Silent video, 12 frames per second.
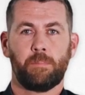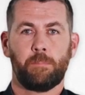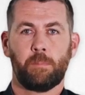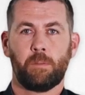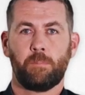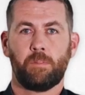
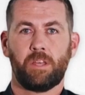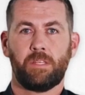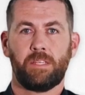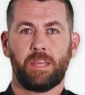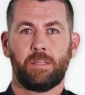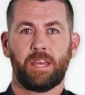But
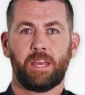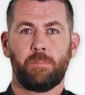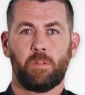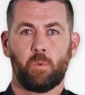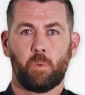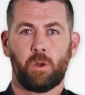things get
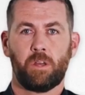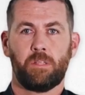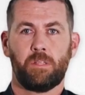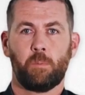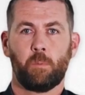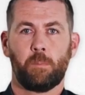even
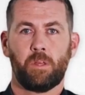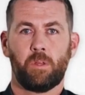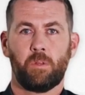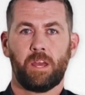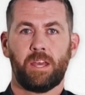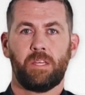worse when we
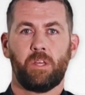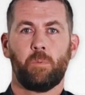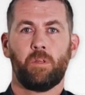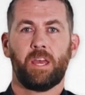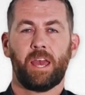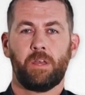look at the
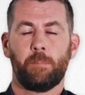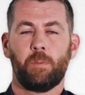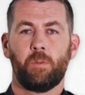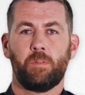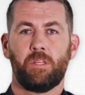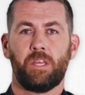
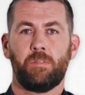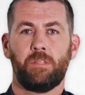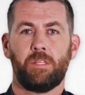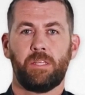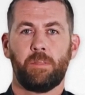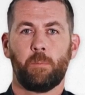reliability of
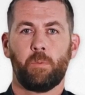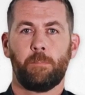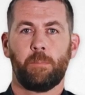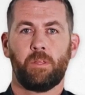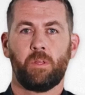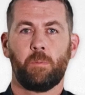systems with
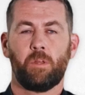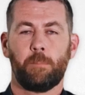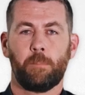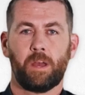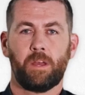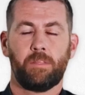multiple
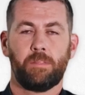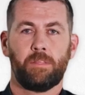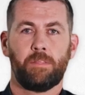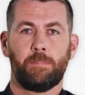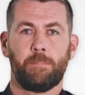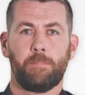components.